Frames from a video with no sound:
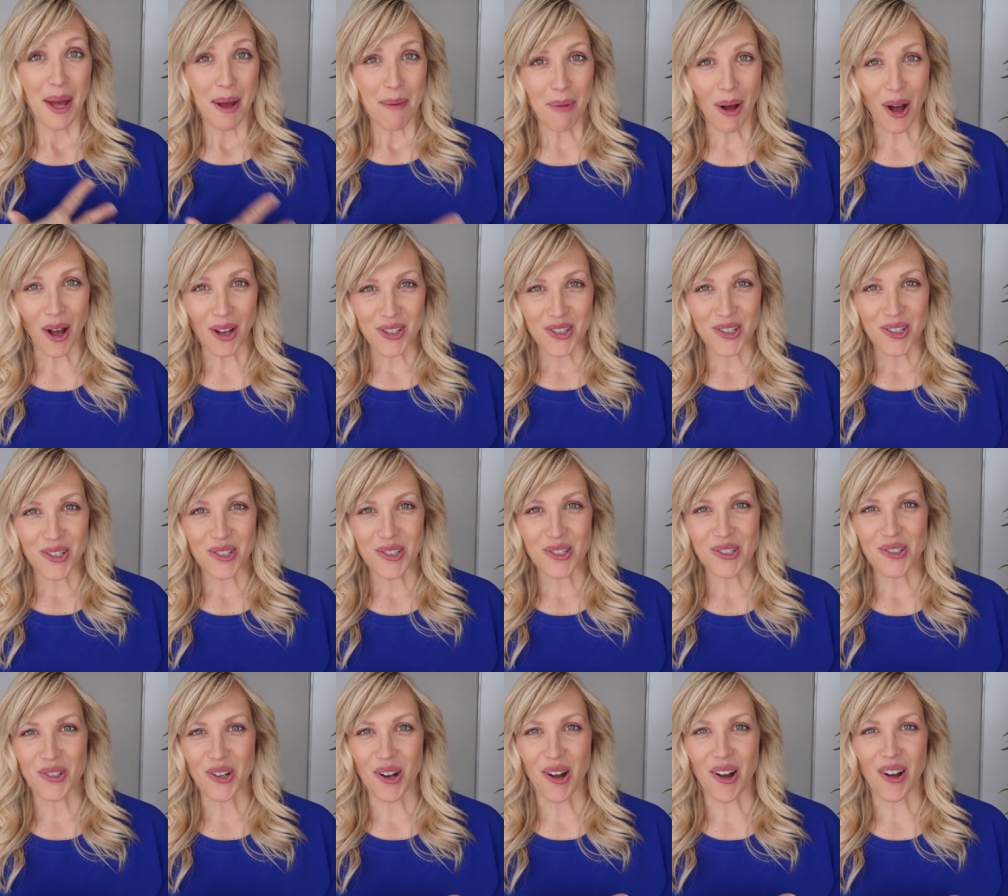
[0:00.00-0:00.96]
posture
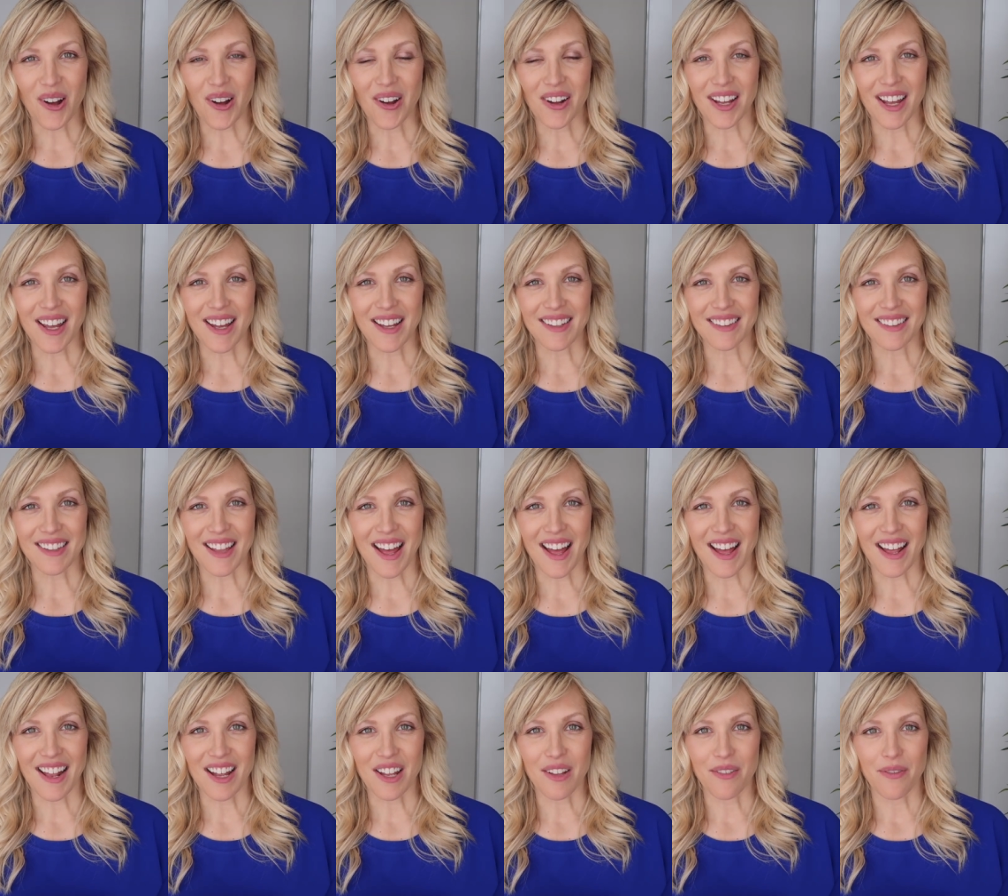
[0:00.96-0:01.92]
strong and
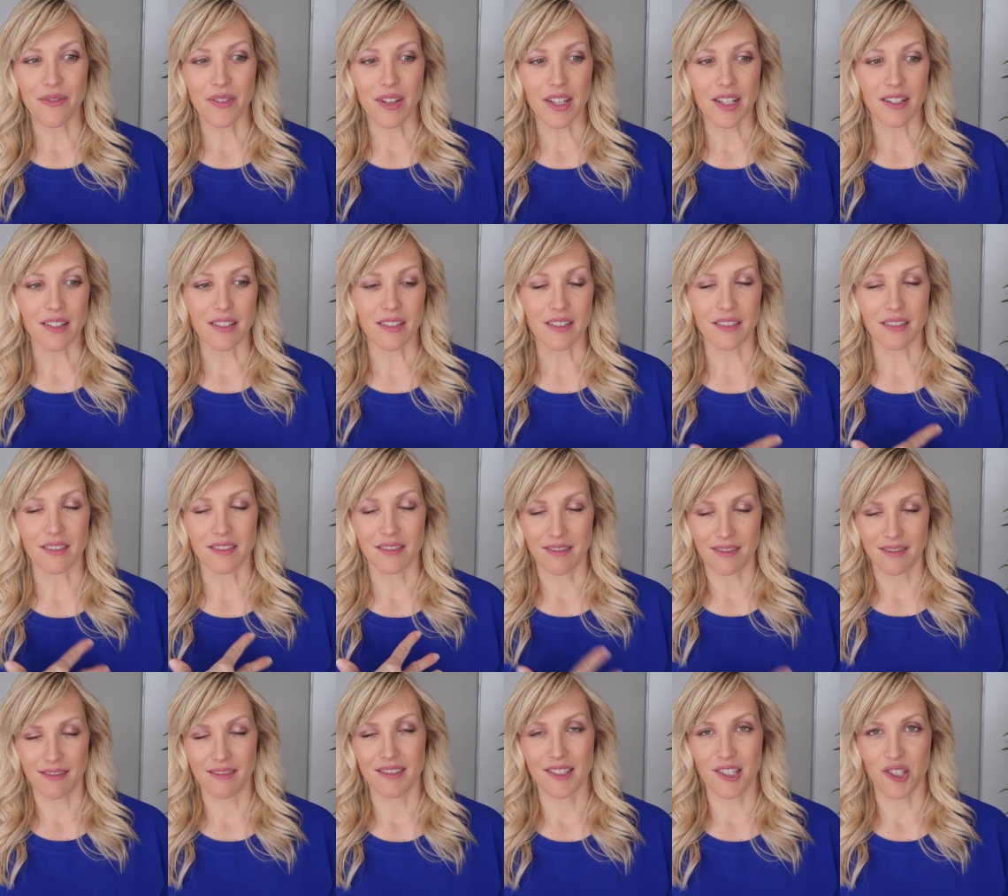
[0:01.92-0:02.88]
that I feel
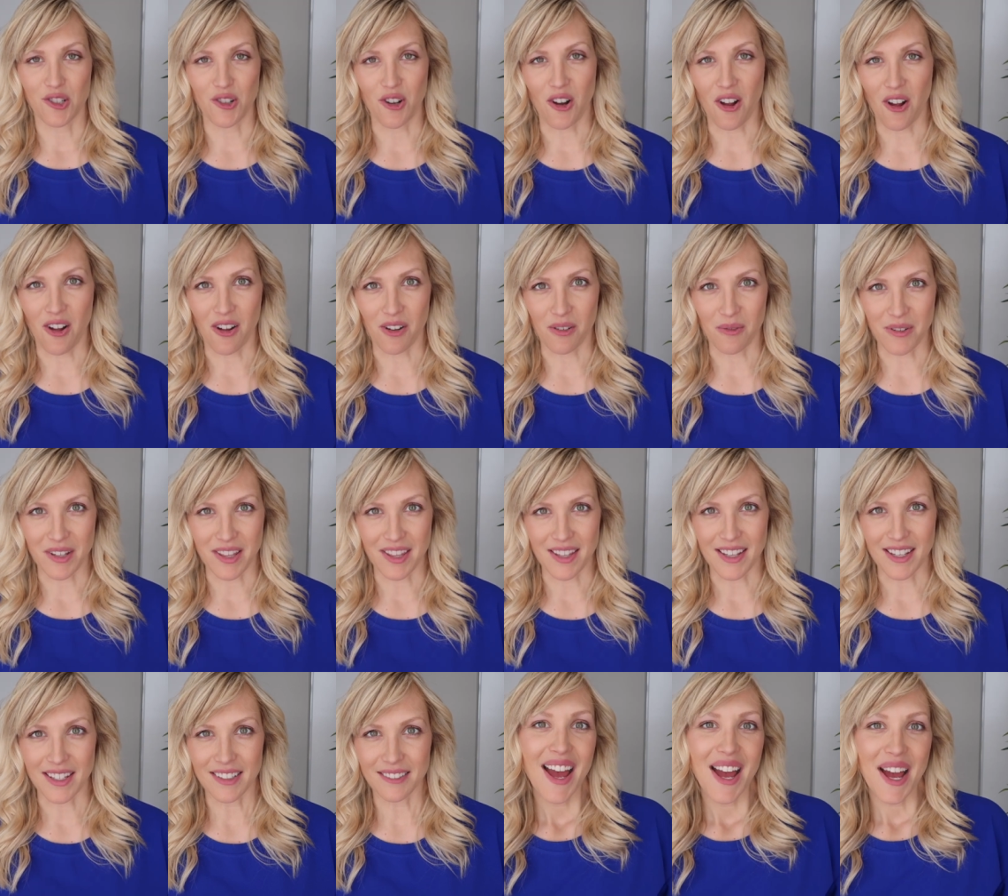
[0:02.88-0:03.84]
strong
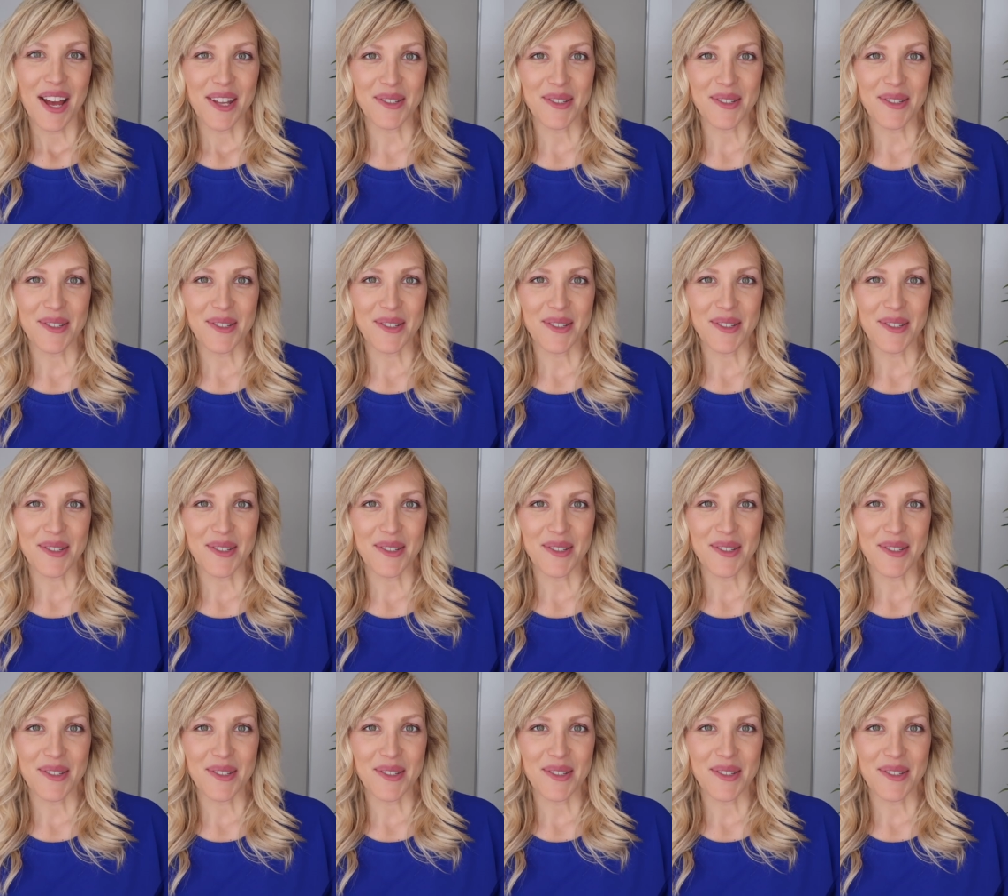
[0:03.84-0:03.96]
within.